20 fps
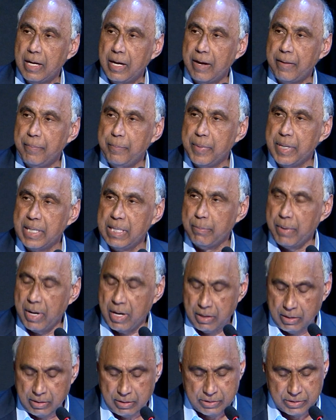of many
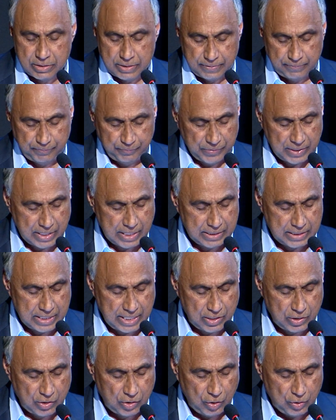miles, and
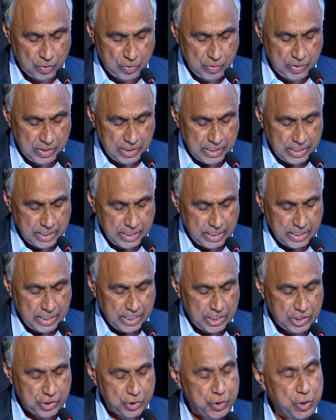they include:
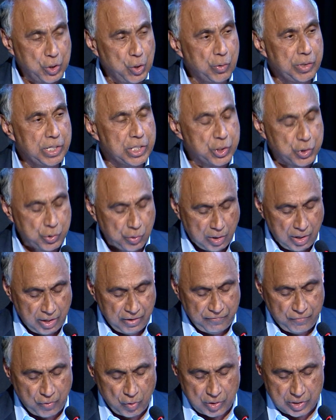ensure a
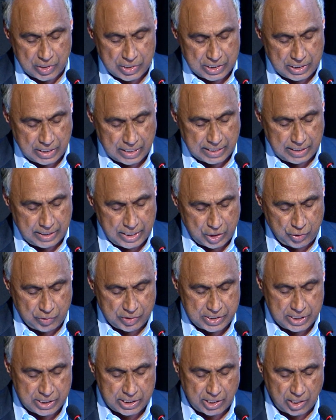strong focus on
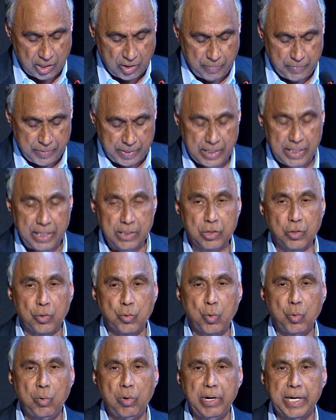literacy development in the
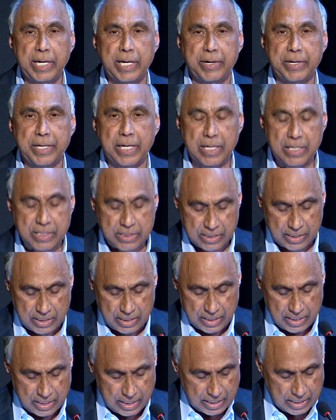rural areas
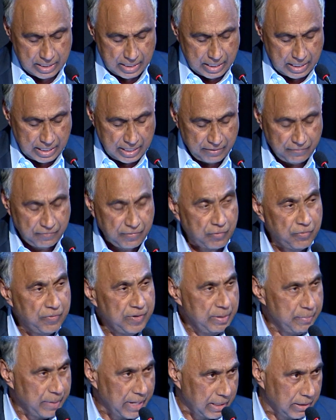and for
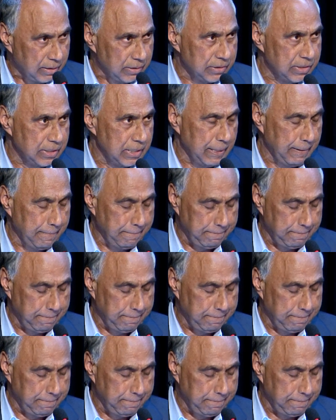females,